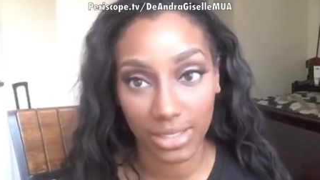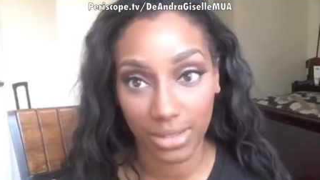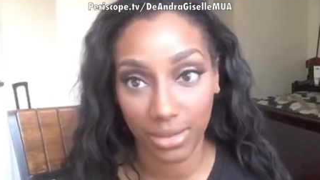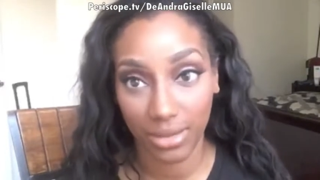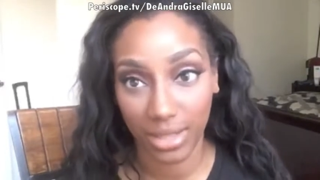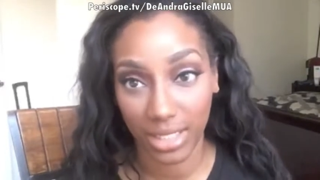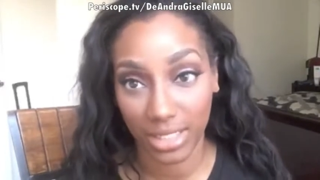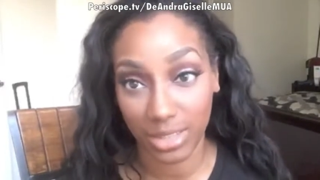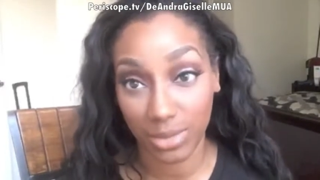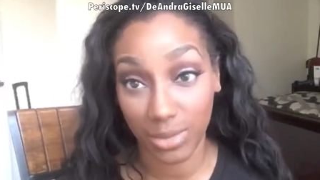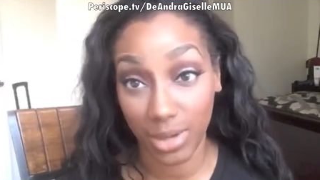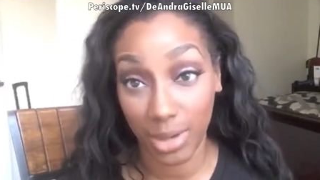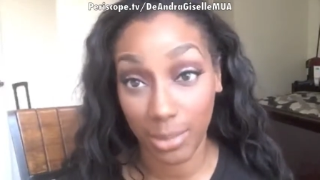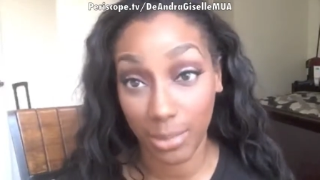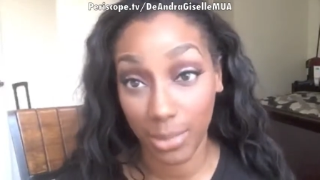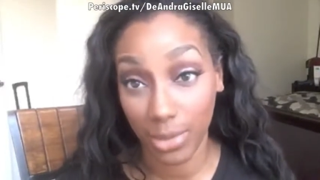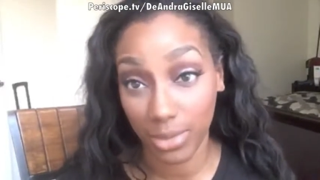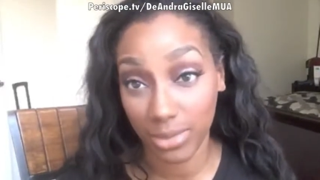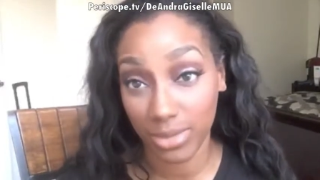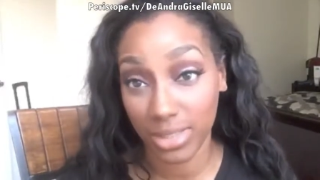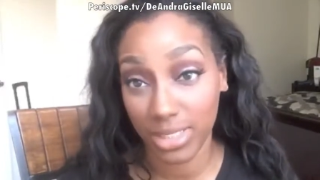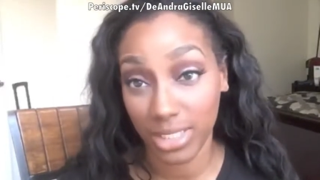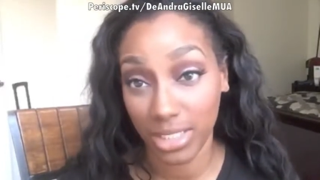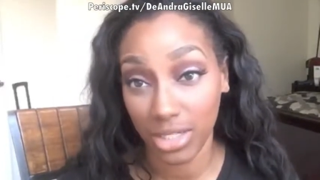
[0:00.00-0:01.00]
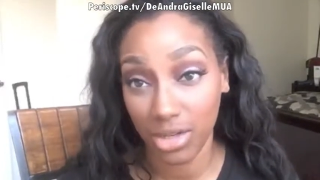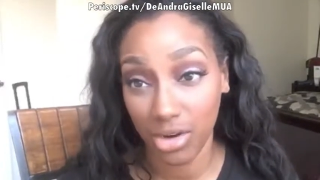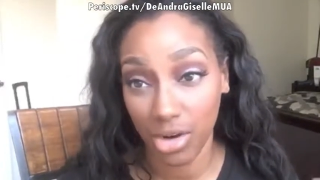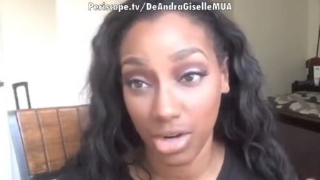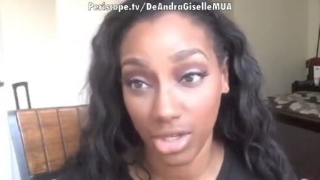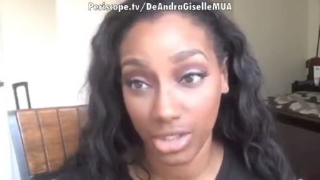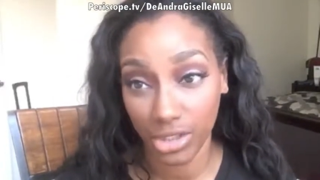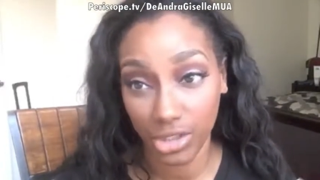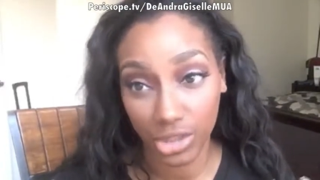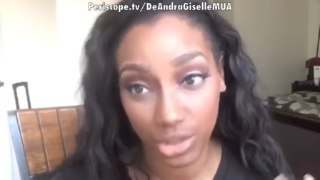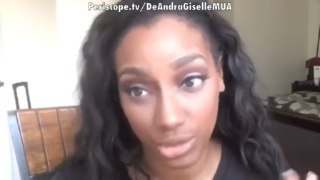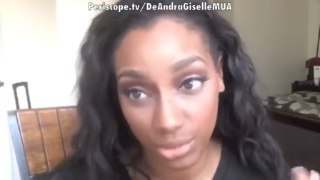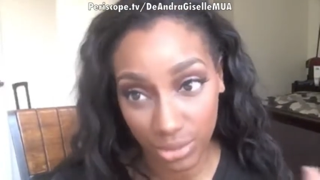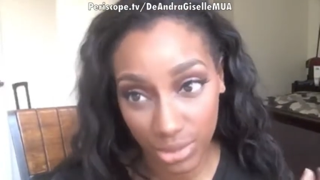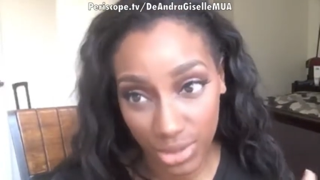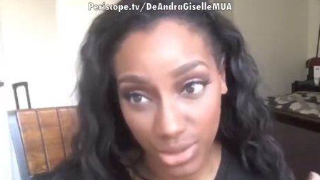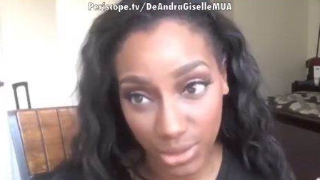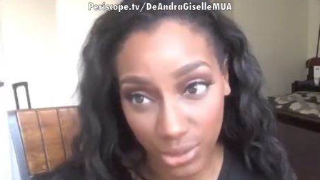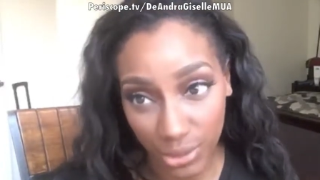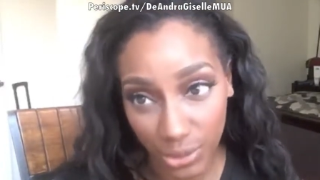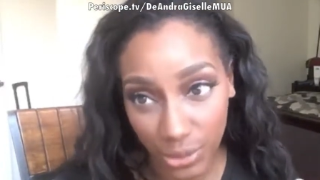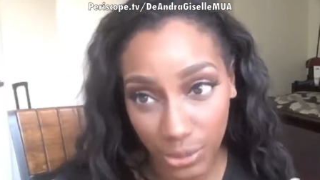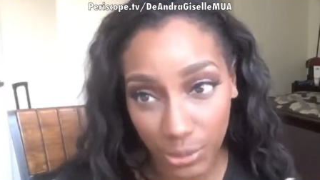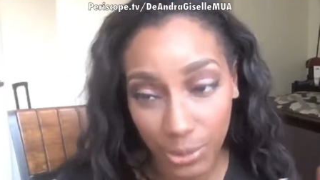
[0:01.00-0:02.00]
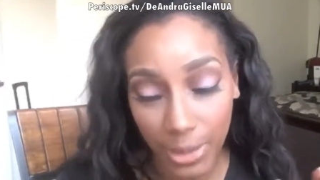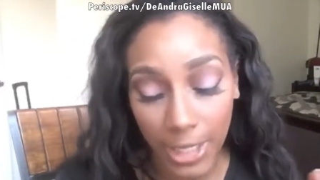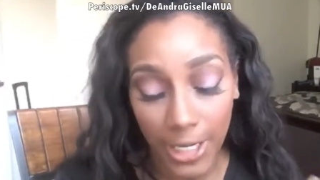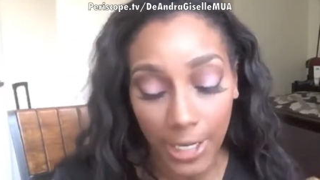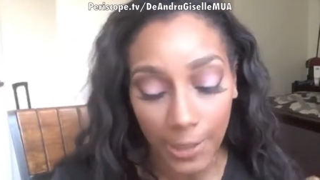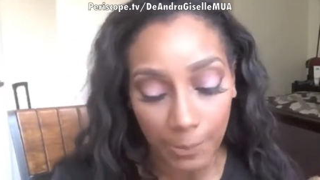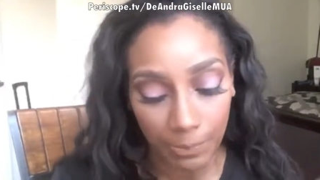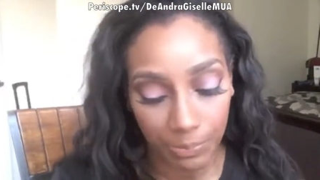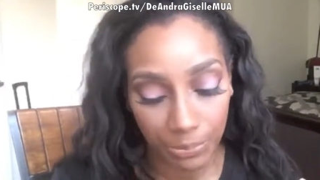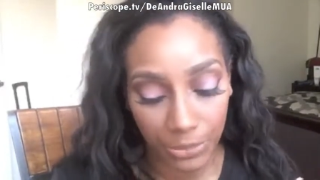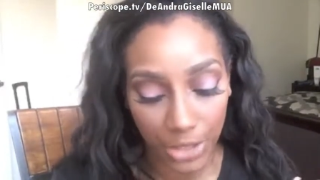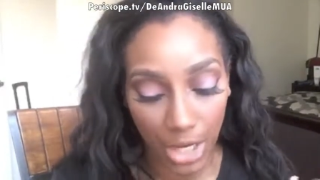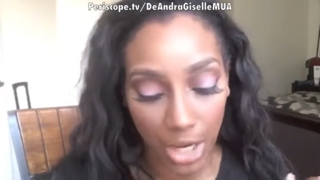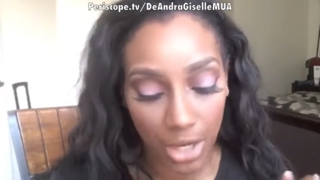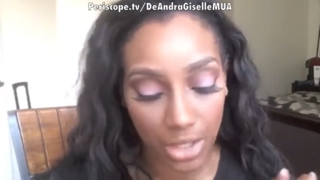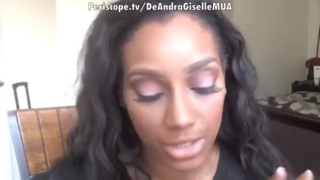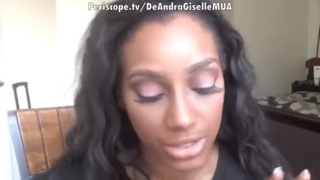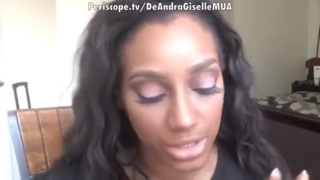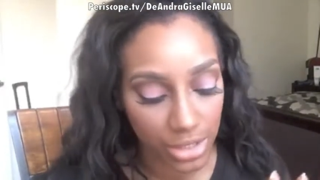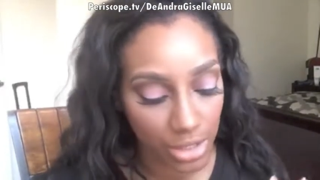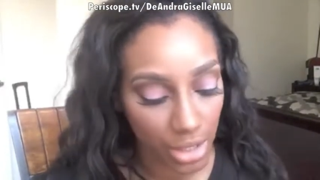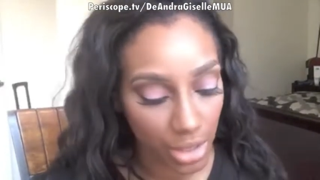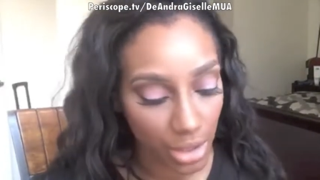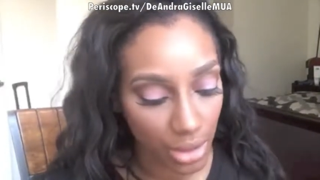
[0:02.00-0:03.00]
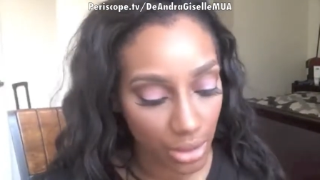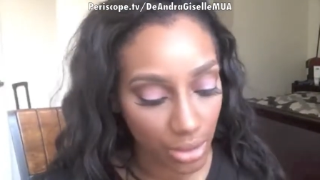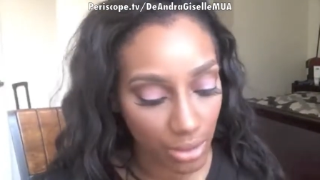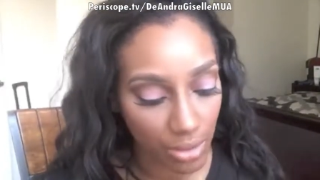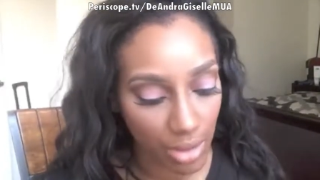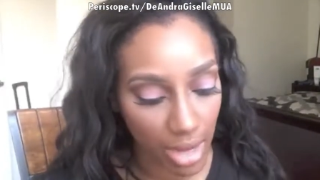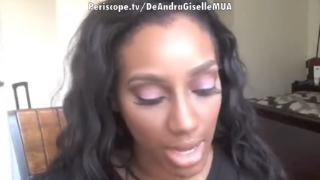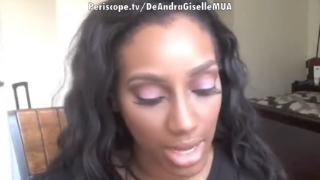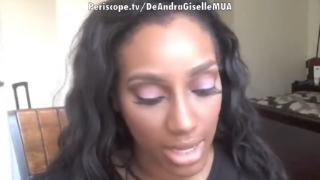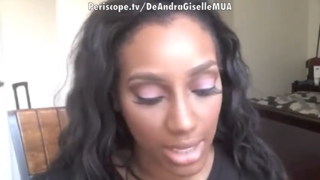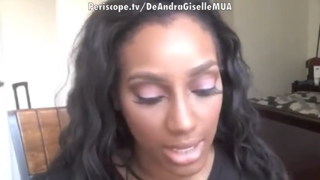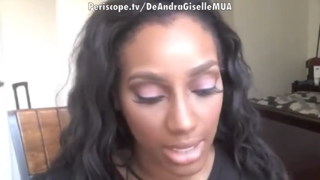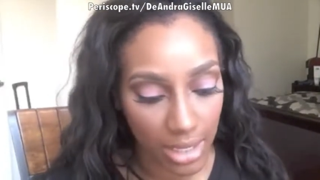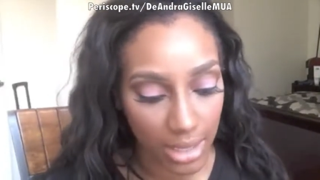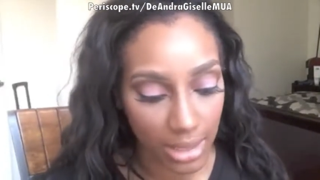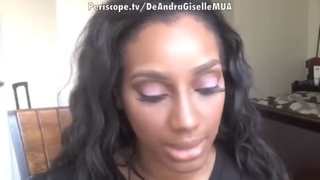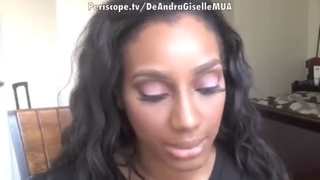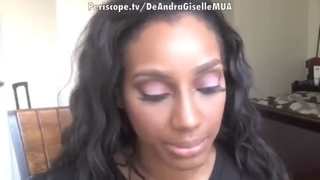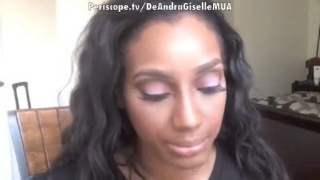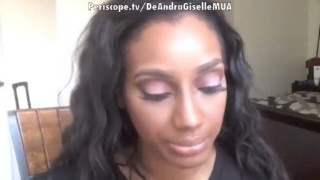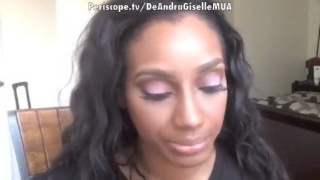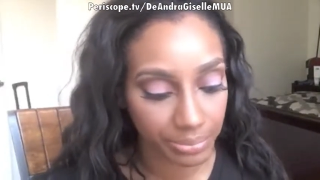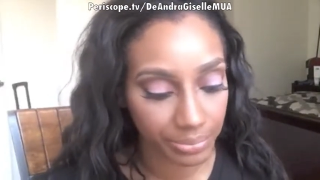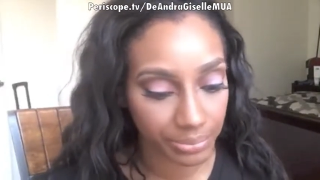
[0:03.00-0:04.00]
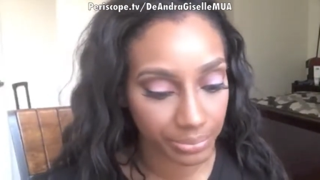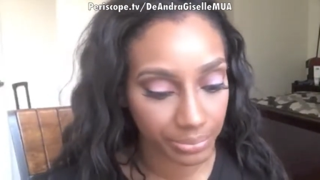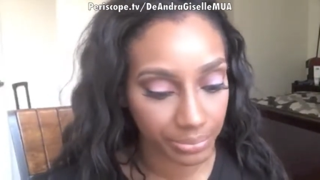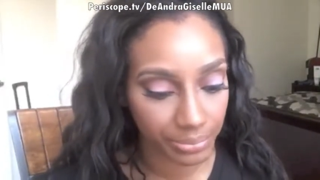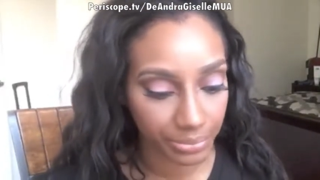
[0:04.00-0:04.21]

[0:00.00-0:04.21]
So that's why I post it on YouTube. Also, um,